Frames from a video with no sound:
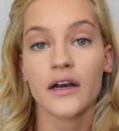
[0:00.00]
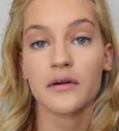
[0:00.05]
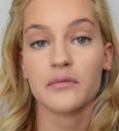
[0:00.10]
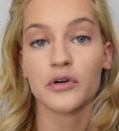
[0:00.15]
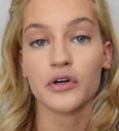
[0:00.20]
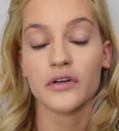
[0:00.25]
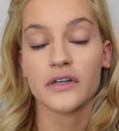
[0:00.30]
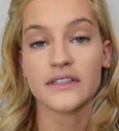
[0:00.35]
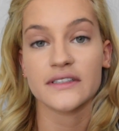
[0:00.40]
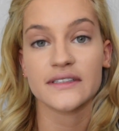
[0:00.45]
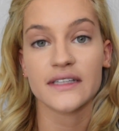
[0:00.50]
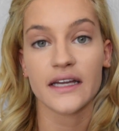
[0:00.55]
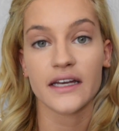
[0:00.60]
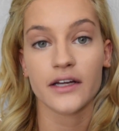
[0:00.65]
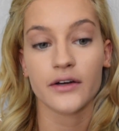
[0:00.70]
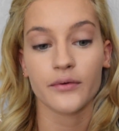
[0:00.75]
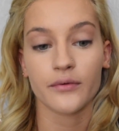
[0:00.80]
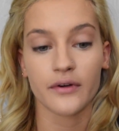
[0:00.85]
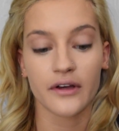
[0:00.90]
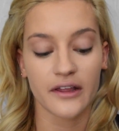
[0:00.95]
I'm going to set
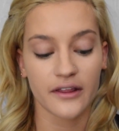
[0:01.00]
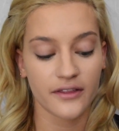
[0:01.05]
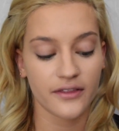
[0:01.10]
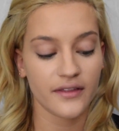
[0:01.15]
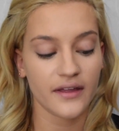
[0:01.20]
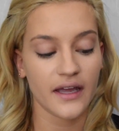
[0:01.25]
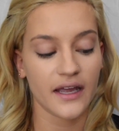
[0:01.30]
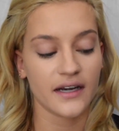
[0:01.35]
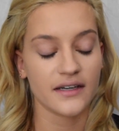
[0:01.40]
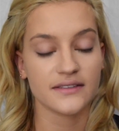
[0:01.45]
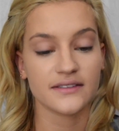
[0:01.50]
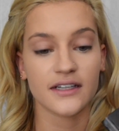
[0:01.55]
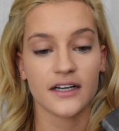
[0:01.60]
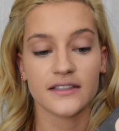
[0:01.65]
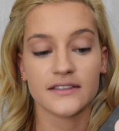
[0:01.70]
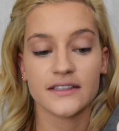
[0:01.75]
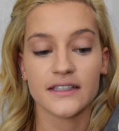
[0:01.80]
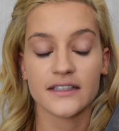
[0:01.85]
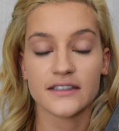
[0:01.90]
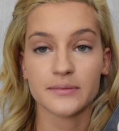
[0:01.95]
it with
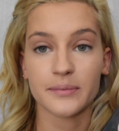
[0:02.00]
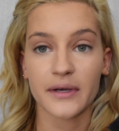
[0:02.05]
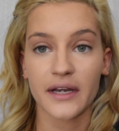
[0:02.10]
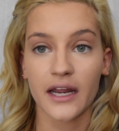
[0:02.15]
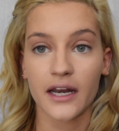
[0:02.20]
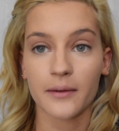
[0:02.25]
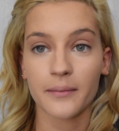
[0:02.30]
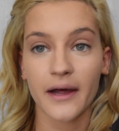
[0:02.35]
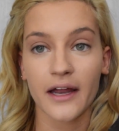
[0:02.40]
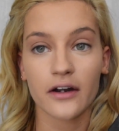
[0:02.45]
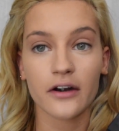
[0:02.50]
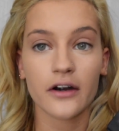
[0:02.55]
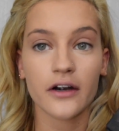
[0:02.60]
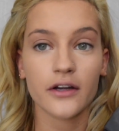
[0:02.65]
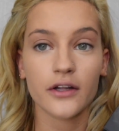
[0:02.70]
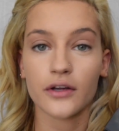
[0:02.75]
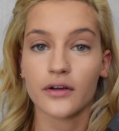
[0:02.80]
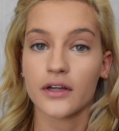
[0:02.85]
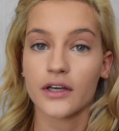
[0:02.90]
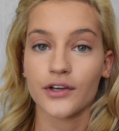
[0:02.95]
Anastasia's banana powder.
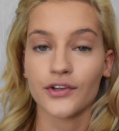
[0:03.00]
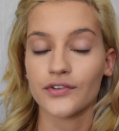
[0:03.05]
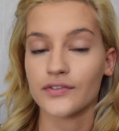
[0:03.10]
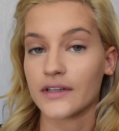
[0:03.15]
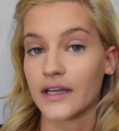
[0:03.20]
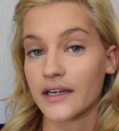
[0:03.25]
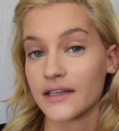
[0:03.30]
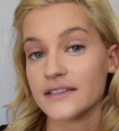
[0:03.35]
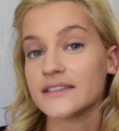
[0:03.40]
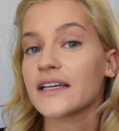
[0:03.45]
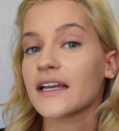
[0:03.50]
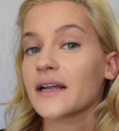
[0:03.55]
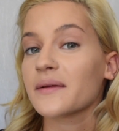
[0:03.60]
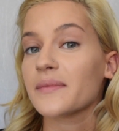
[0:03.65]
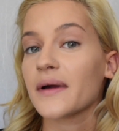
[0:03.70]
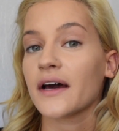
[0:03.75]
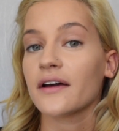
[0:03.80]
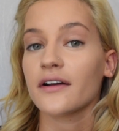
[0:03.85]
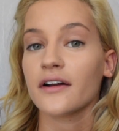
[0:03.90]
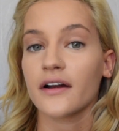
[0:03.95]
You can use any setting
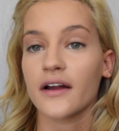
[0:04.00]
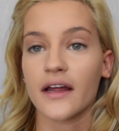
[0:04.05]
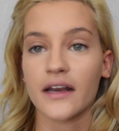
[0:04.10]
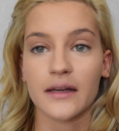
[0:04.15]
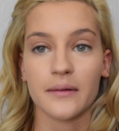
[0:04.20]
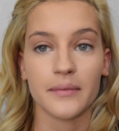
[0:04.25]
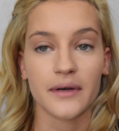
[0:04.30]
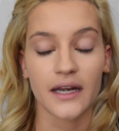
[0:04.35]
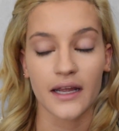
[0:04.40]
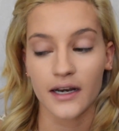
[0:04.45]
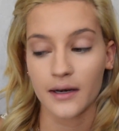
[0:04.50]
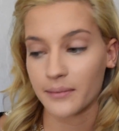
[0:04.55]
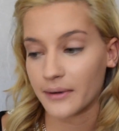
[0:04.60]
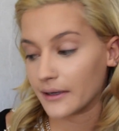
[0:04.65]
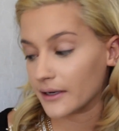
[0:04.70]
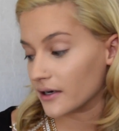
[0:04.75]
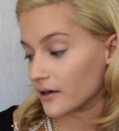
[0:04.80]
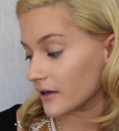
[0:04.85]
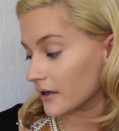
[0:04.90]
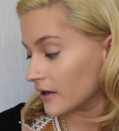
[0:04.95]
powder, any banana
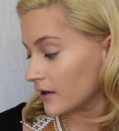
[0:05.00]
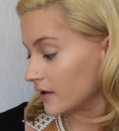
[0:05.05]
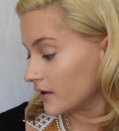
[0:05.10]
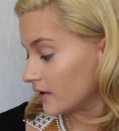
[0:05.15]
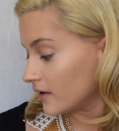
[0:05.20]
powder.